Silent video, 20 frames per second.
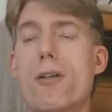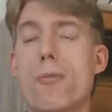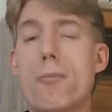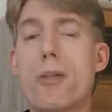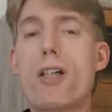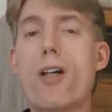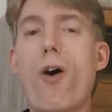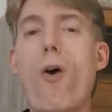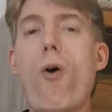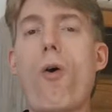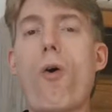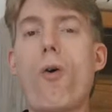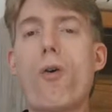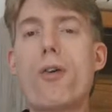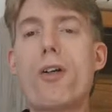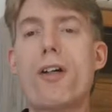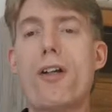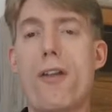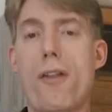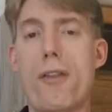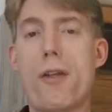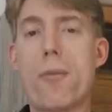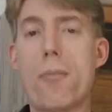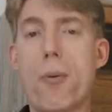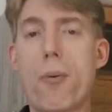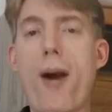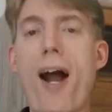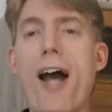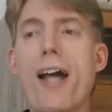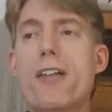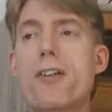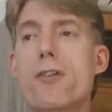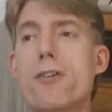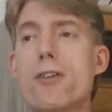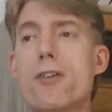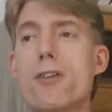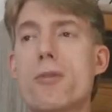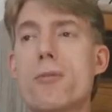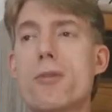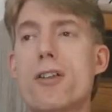Behold, the
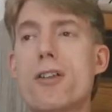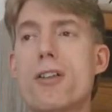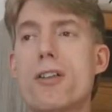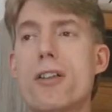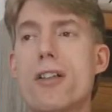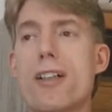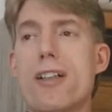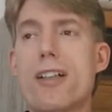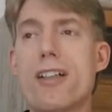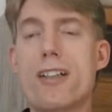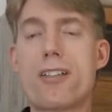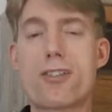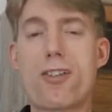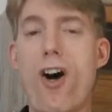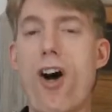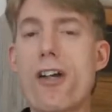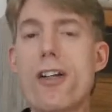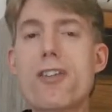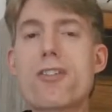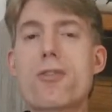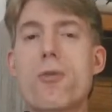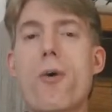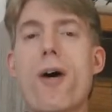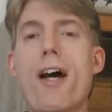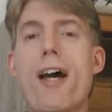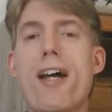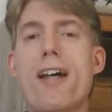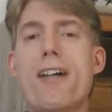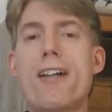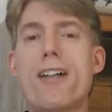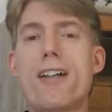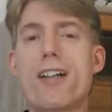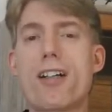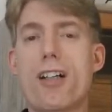bridegroom is on his way.